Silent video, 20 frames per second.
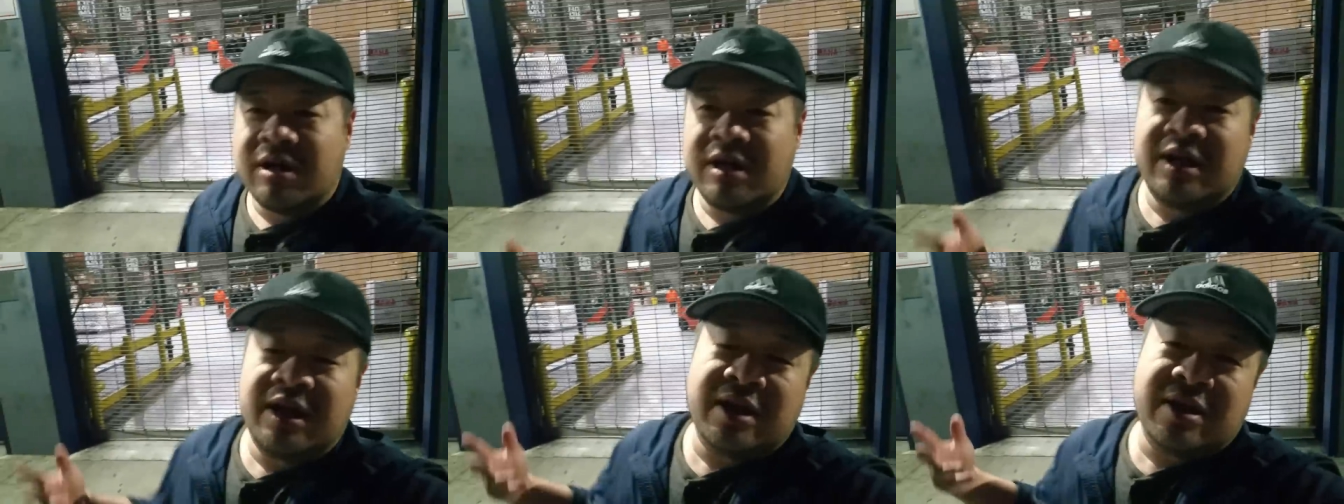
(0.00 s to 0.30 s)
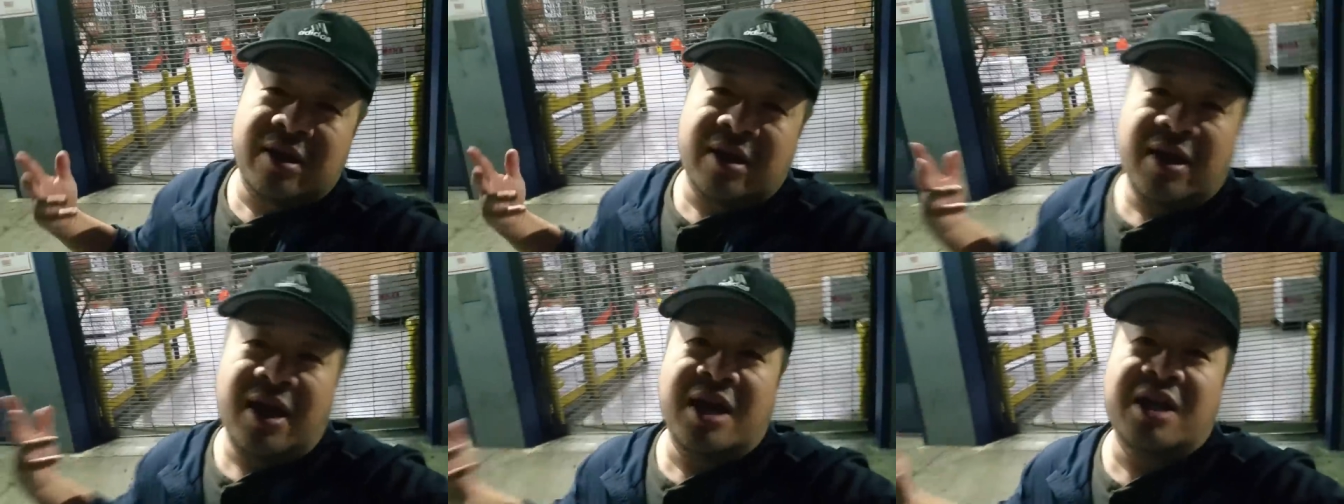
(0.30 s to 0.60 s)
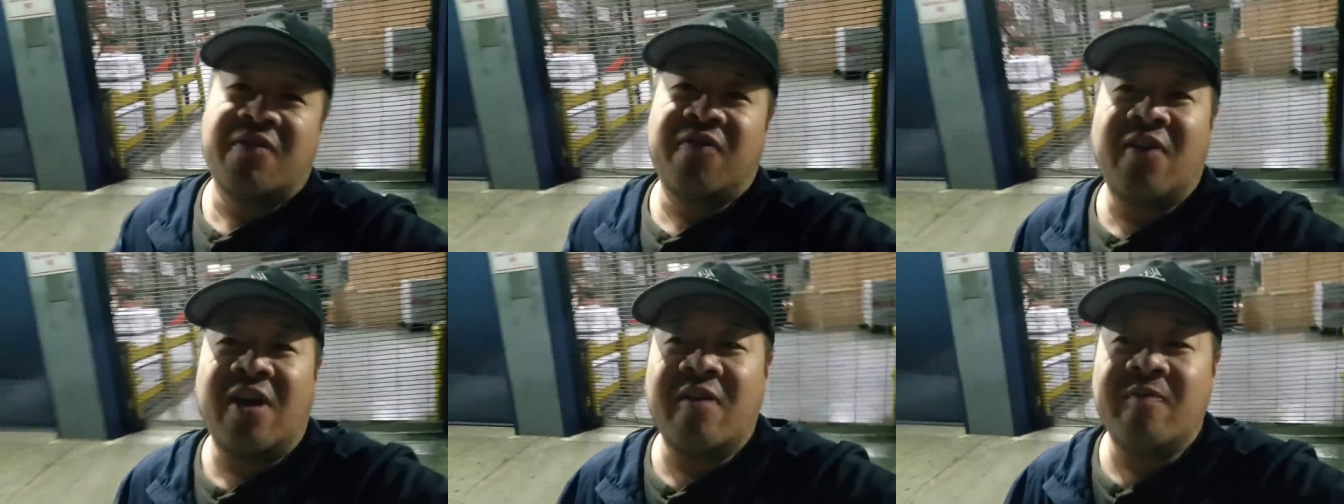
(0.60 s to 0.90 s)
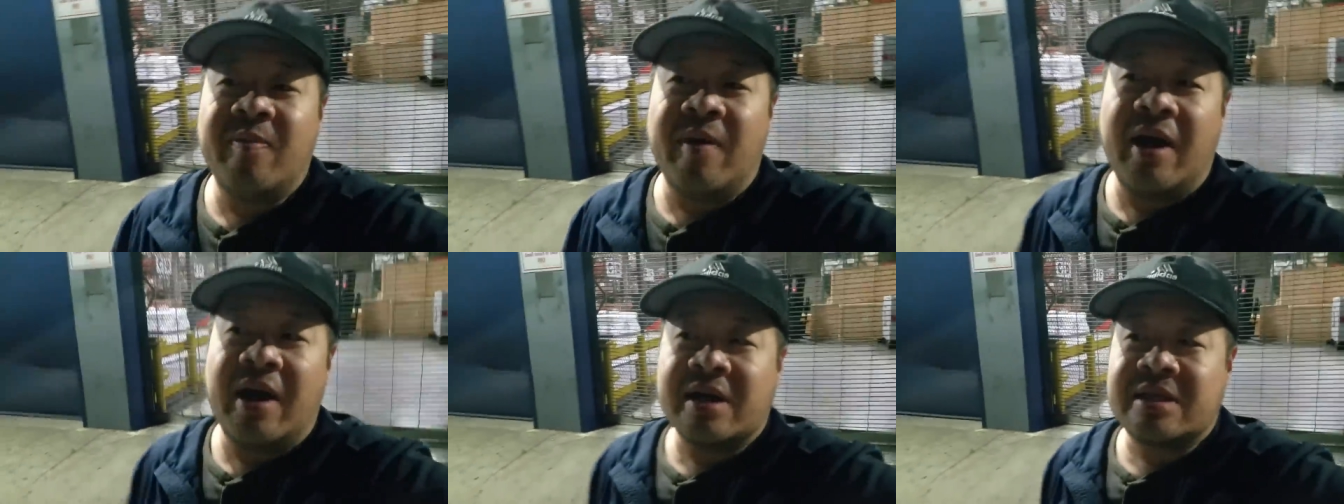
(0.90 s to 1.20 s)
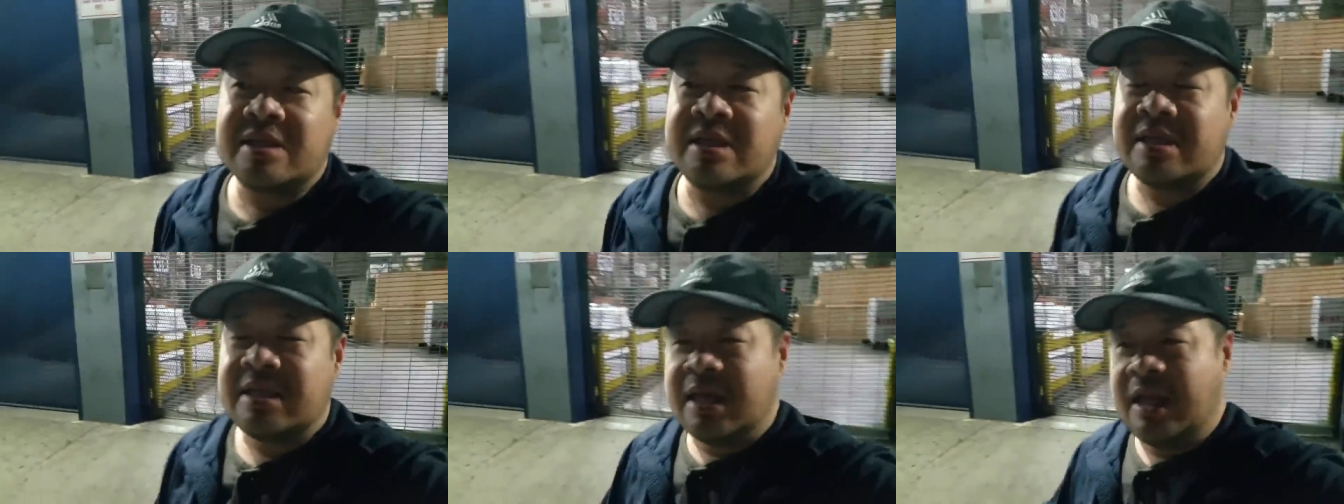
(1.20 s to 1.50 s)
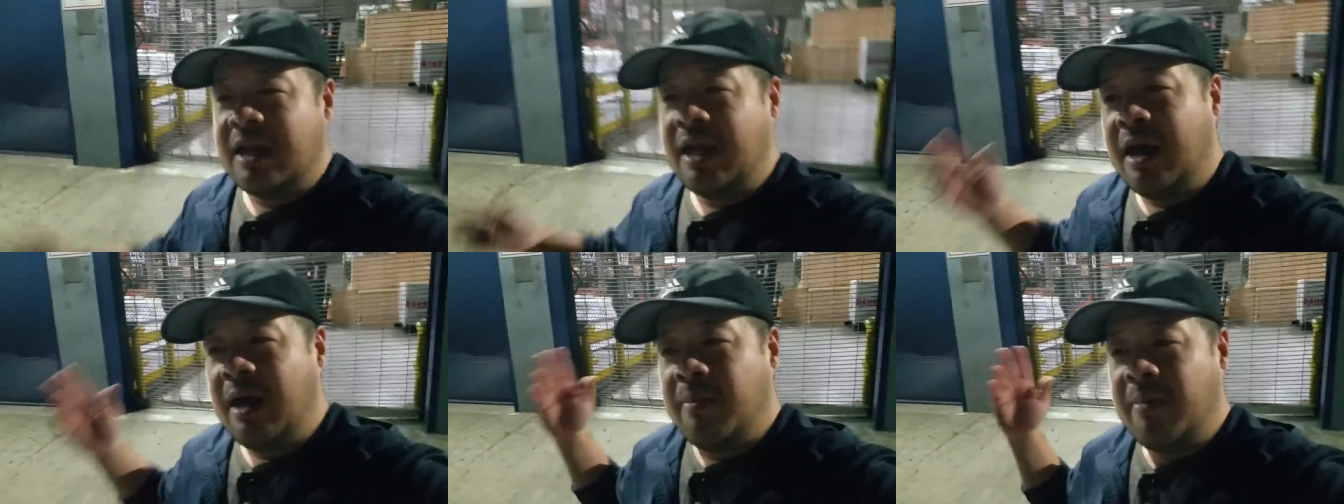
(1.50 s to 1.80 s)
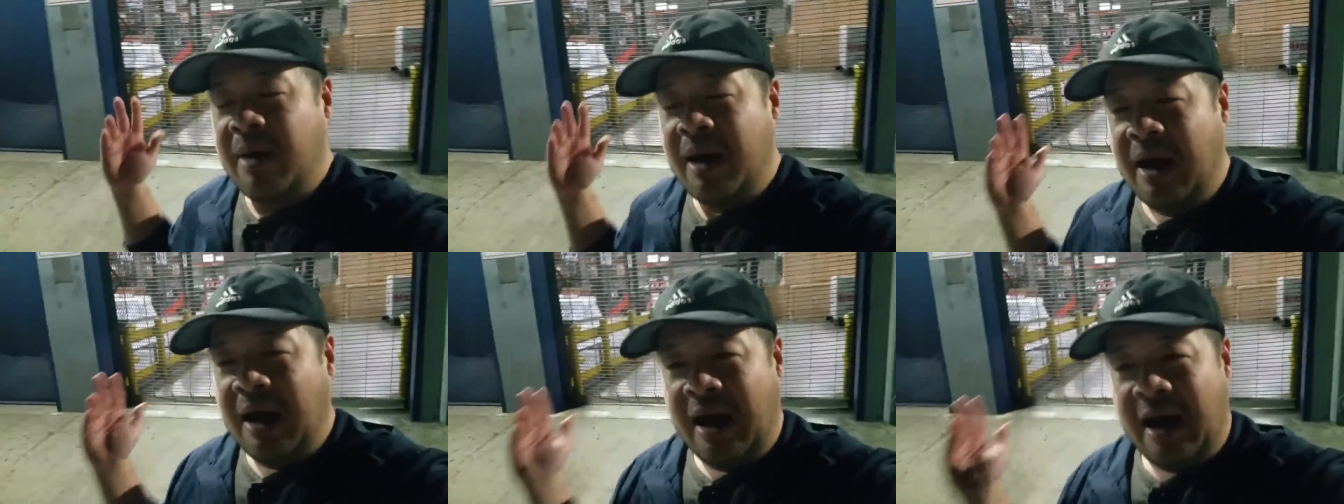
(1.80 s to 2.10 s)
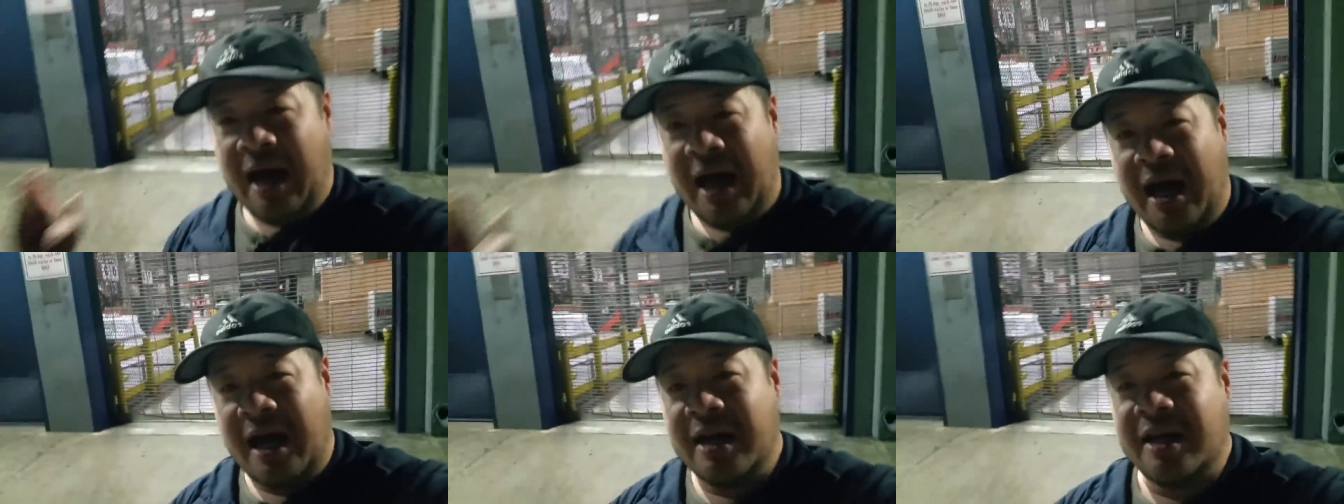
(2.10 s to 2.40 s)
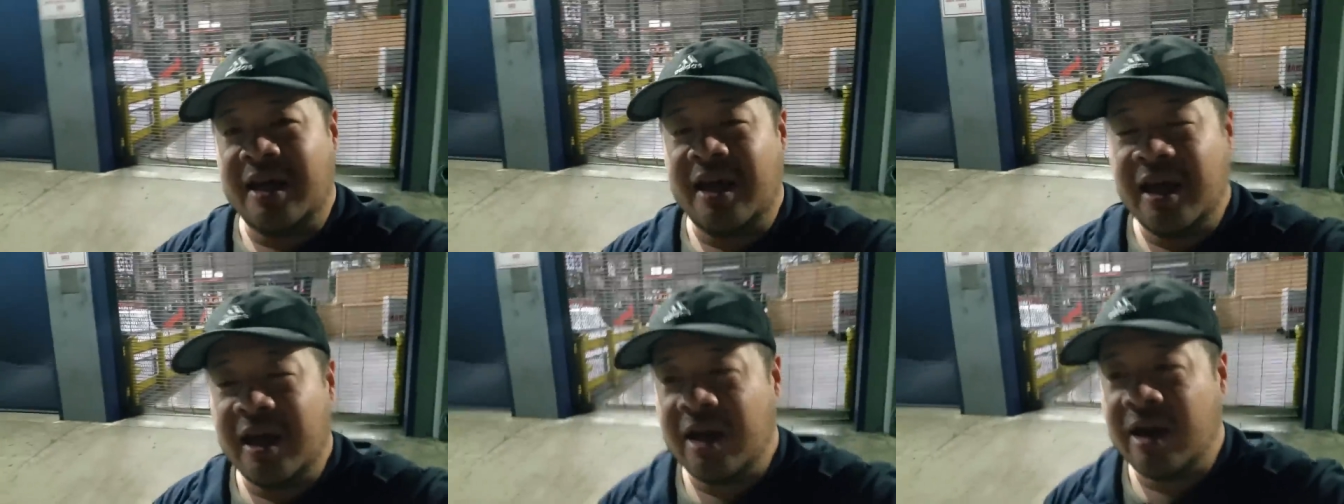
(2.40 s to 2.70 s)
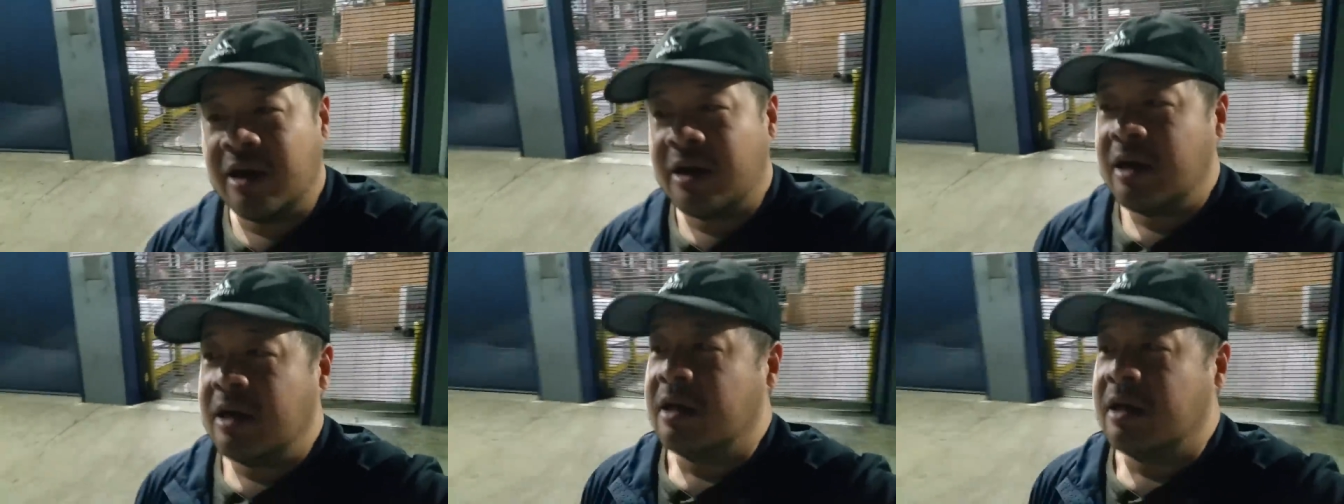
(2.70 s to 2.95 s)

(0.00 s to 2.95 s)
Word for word: to get the last five boxes and I'm out of here.